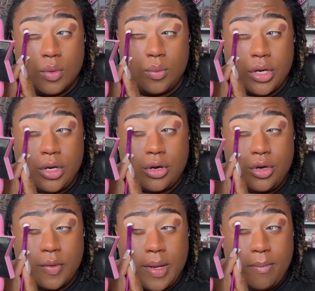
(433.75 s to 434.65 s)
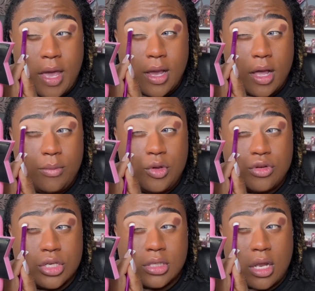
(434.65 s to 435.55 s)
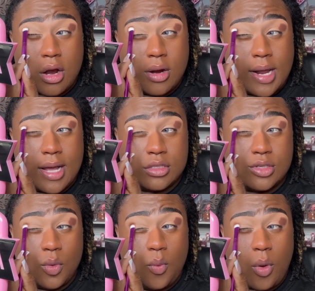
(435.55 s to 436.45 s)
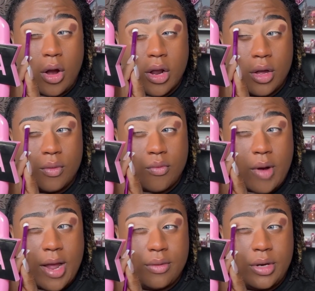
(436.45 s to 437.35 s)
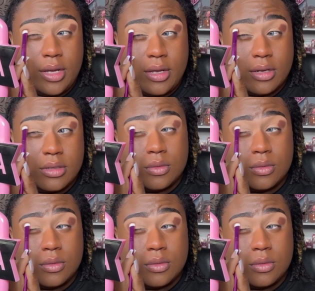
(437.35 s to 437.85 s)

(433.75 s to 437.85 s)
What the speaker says: when you're doing makeup, you just learn how to work around it.